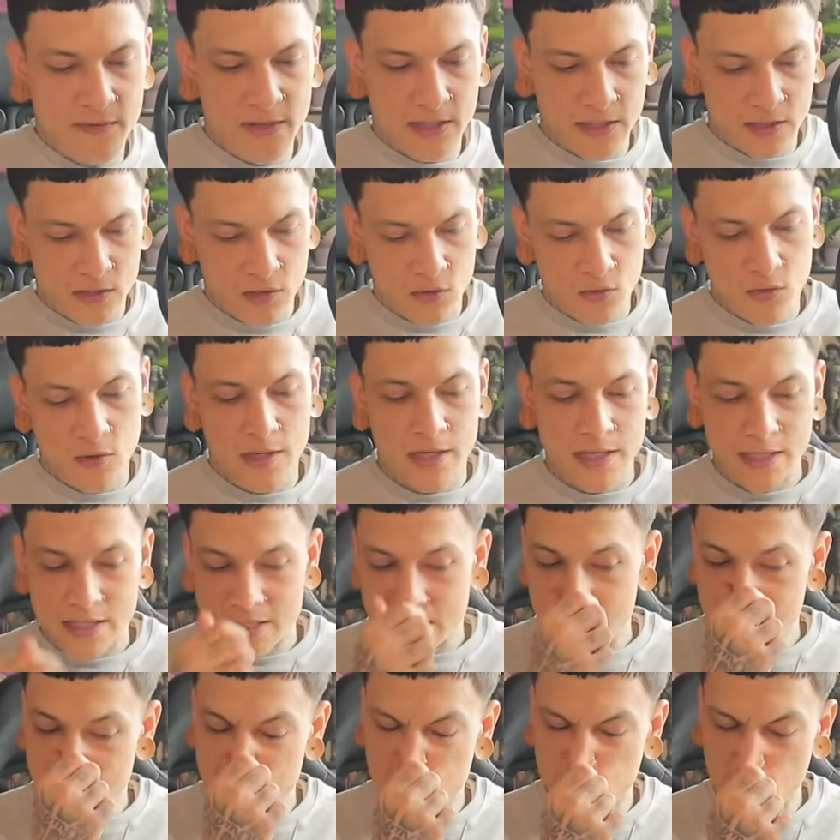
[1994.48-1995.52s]

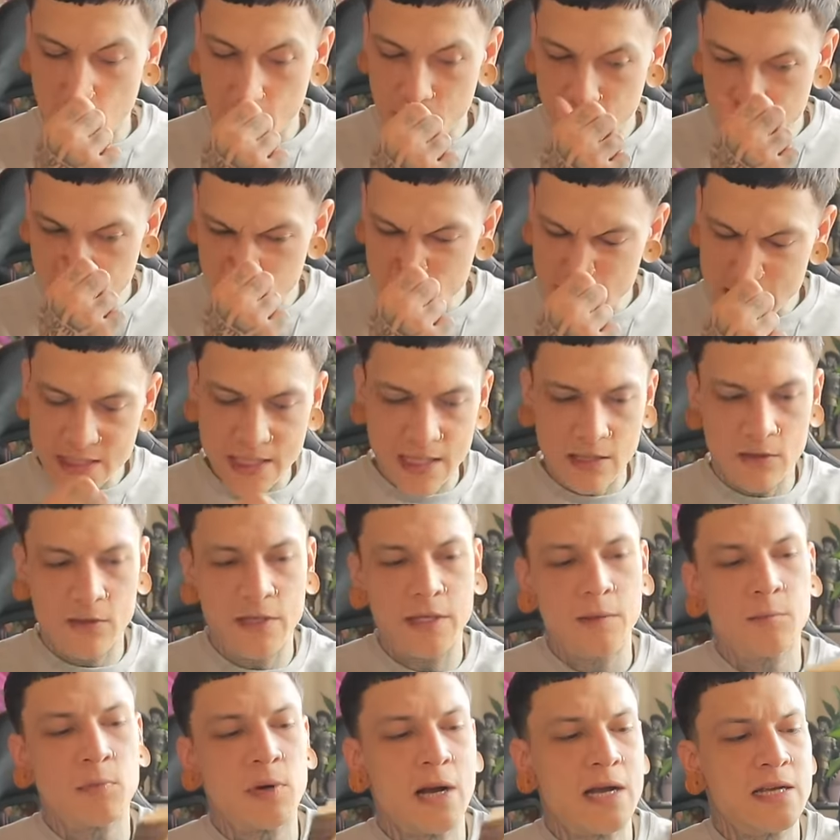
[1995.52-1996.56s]
victorious. Let's run through this
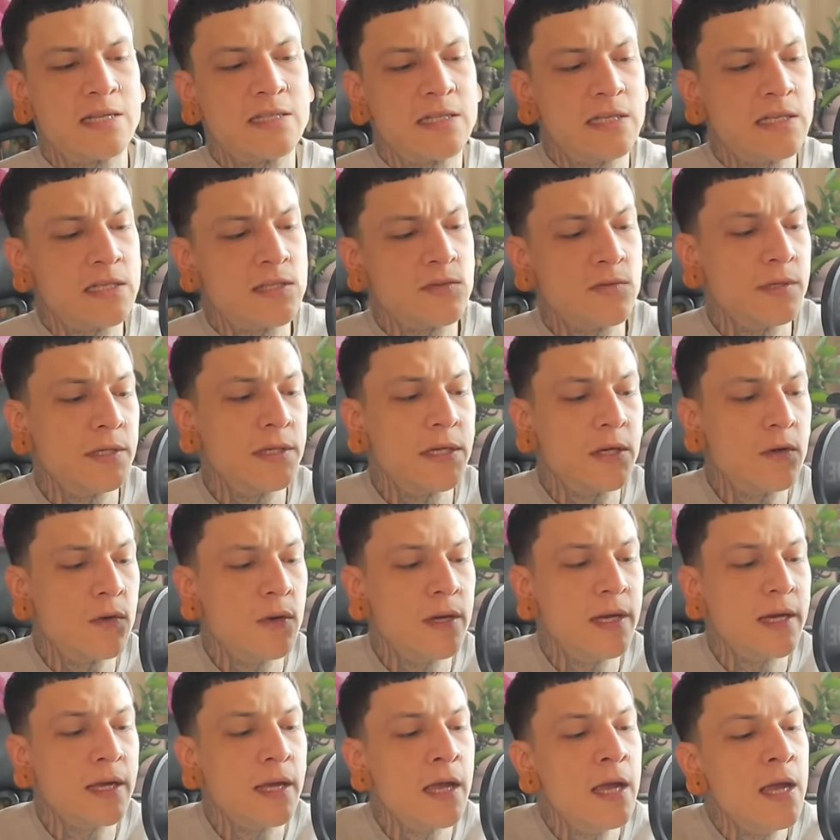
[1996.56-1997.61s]
healing process really
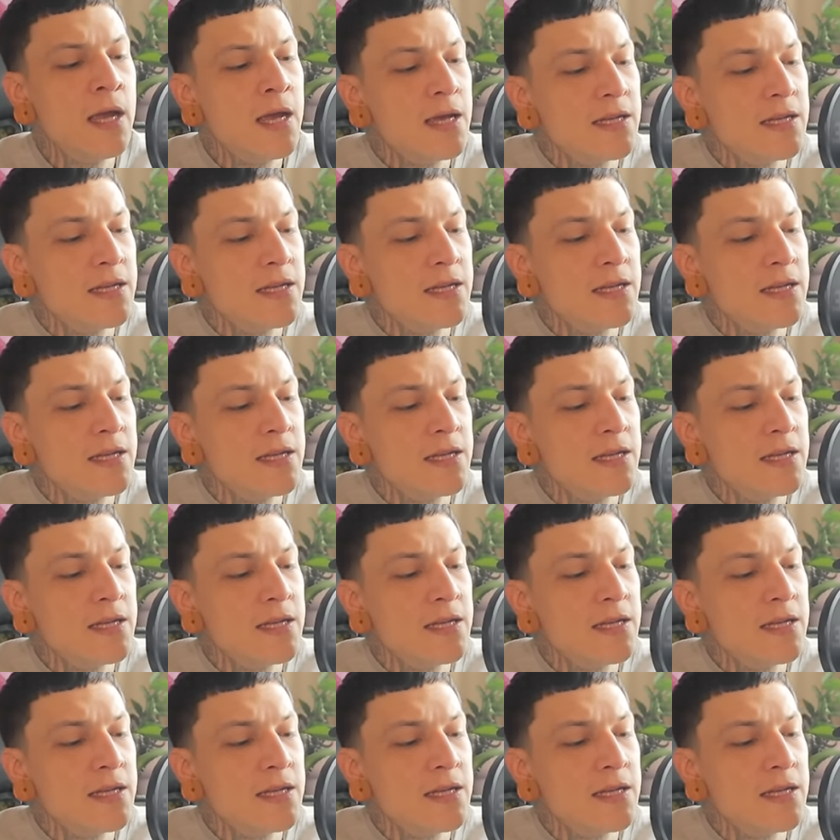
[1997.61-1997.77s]
quick.